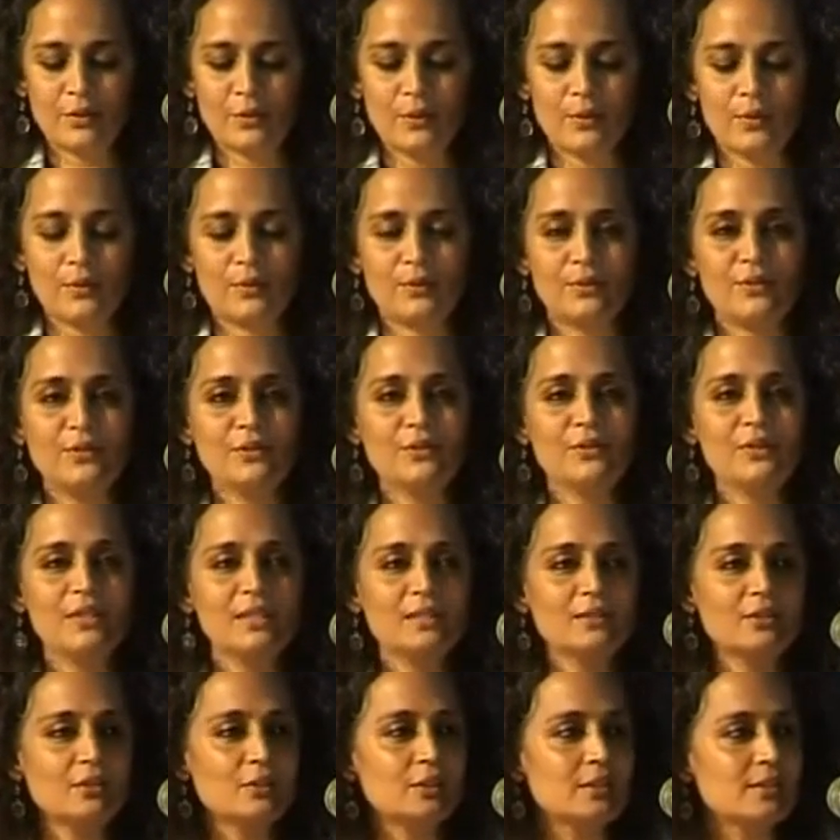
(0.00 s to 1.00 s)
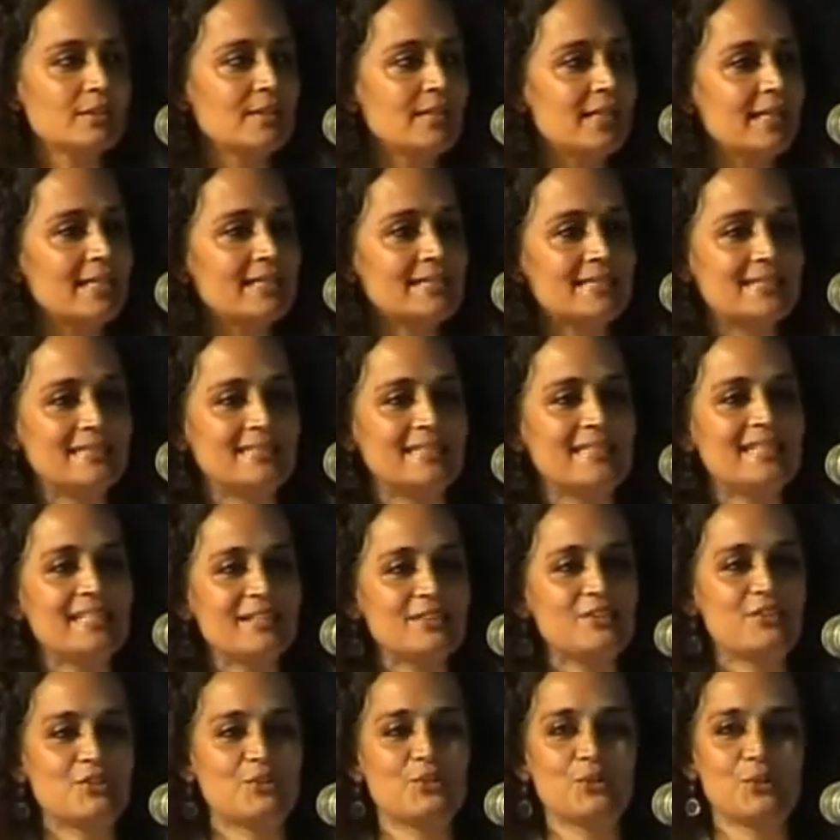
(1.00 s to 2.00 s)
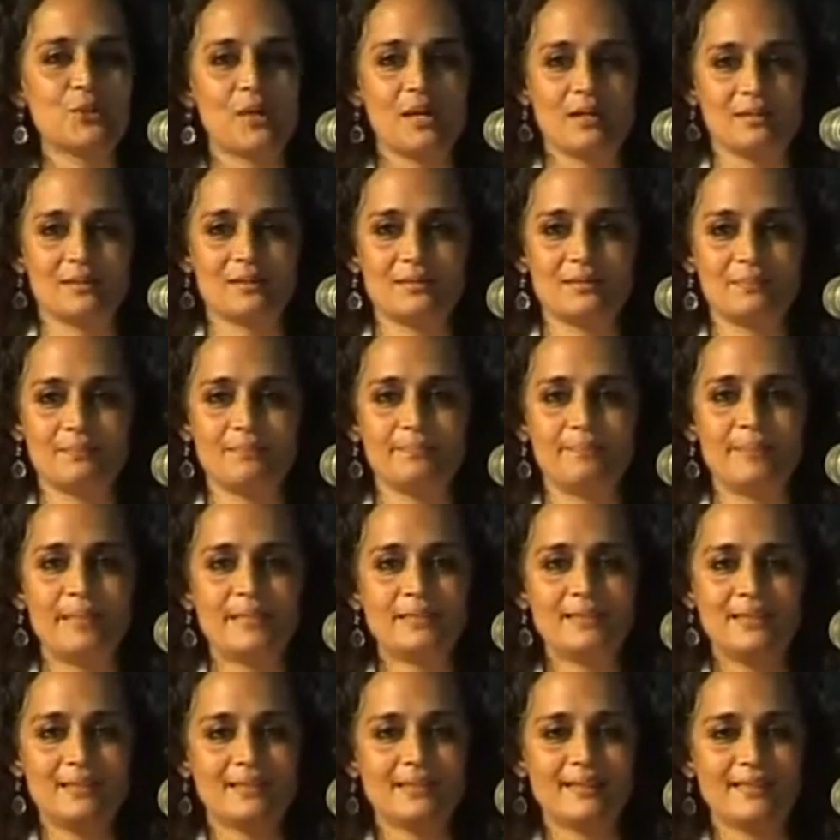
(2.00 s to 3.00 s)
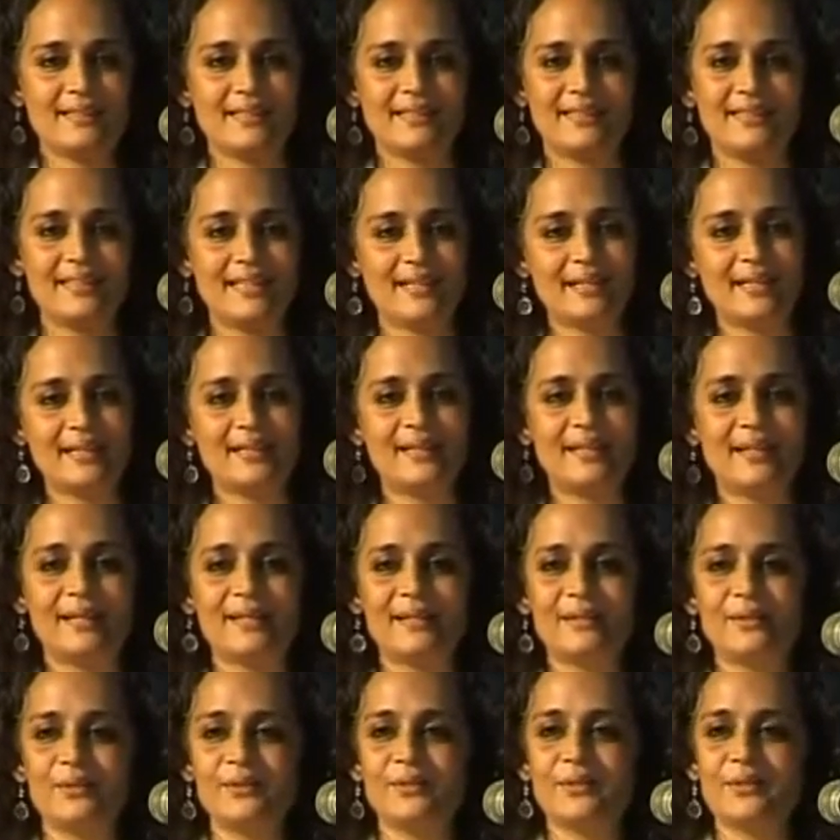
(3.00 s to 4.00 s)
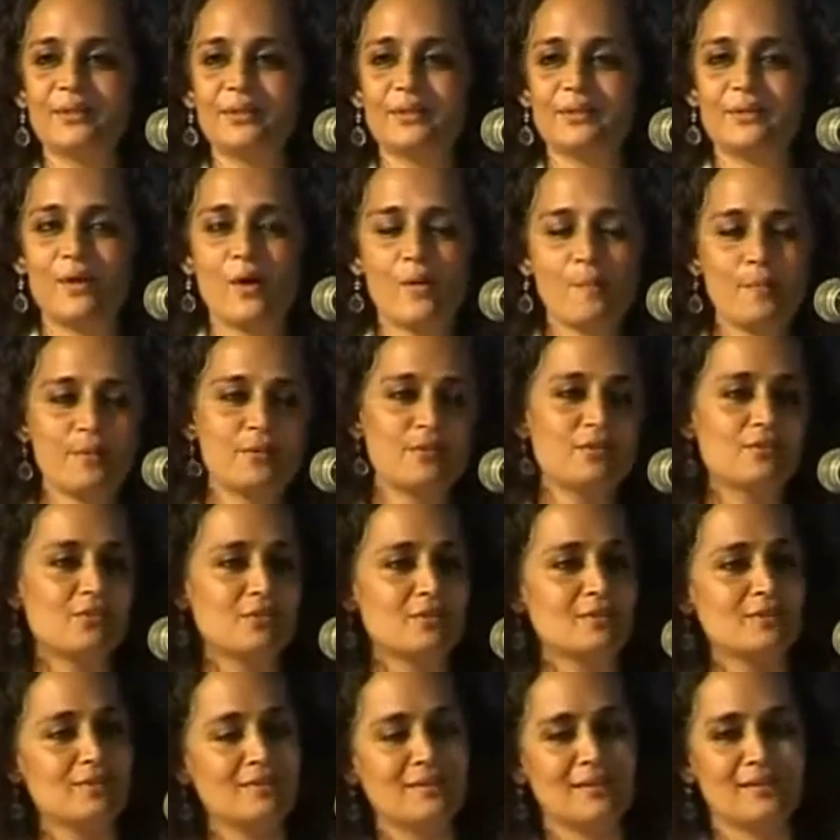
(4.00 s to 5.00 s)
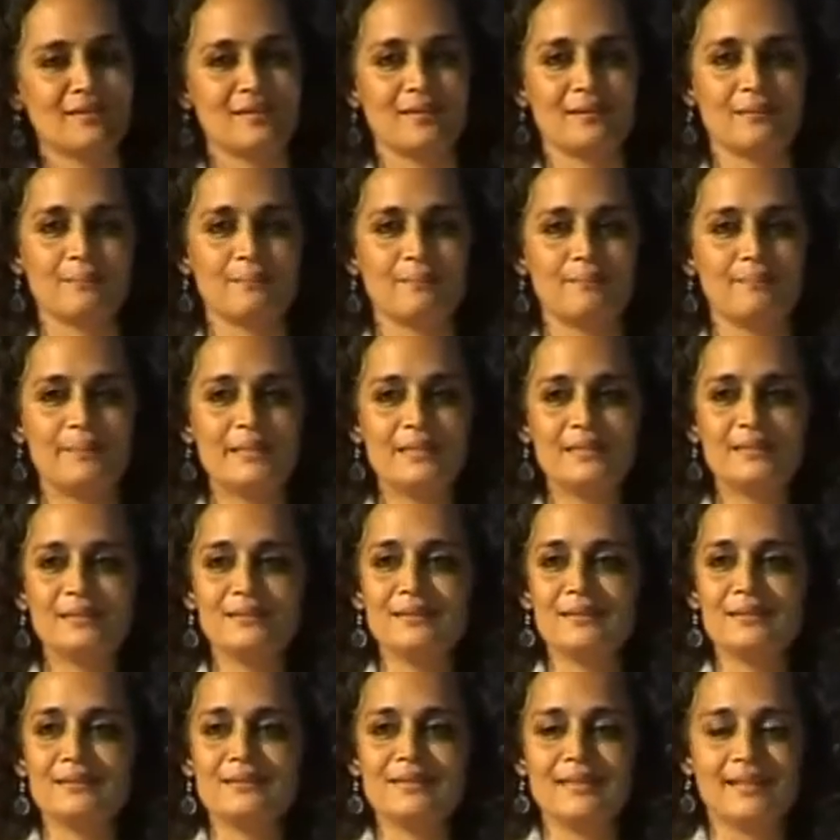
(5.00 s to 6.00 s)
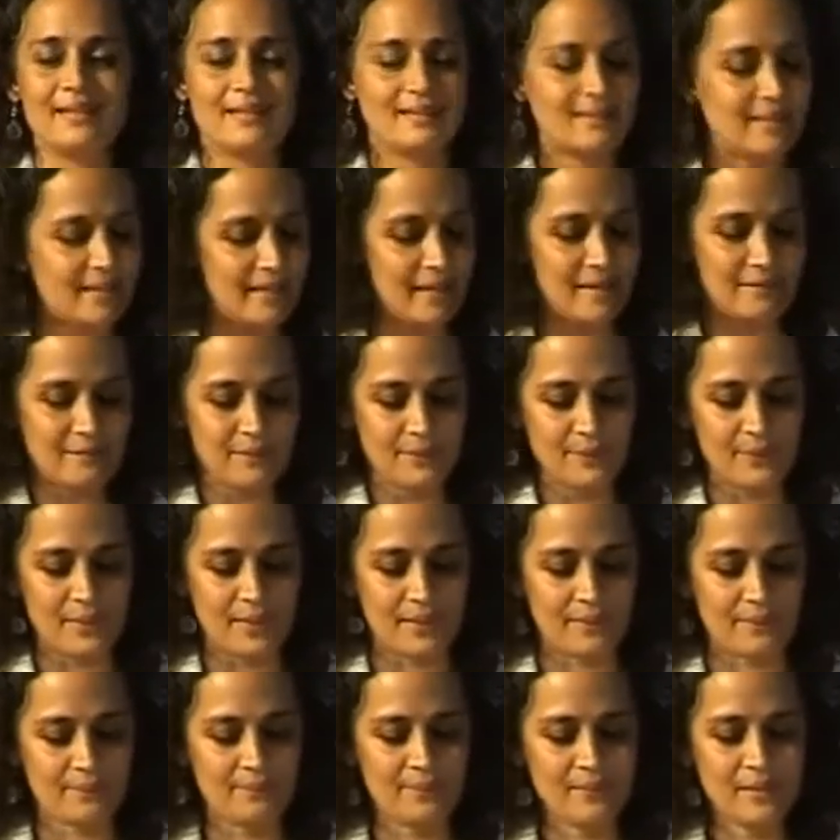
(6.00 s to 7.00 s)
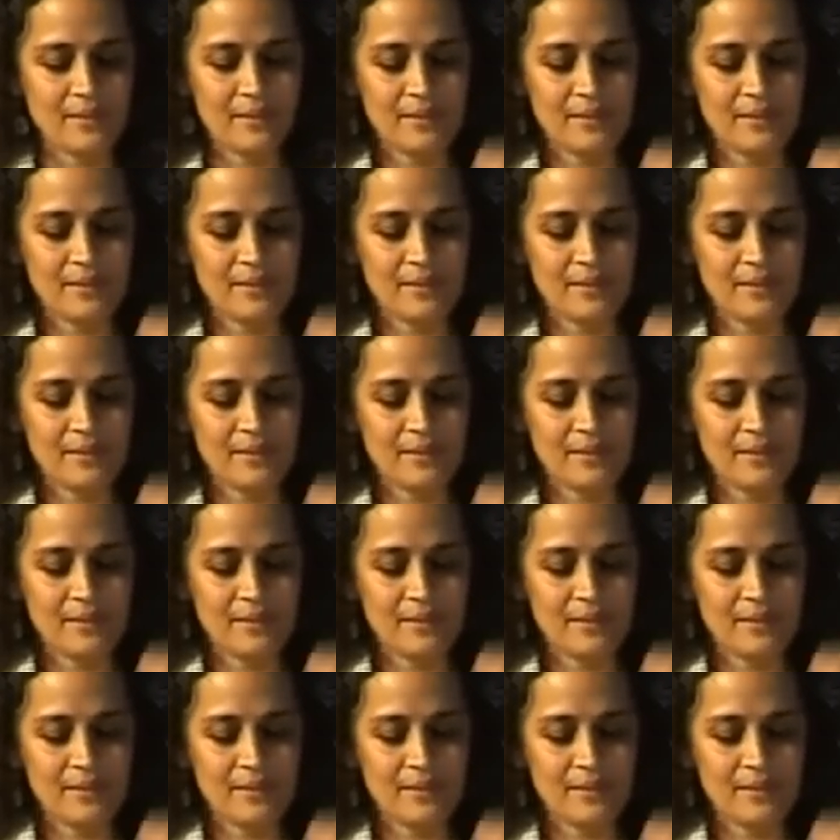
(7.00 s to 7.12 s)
So, they just lay siege us, basically. They are on the opposition, they're on the business, they're everywhere.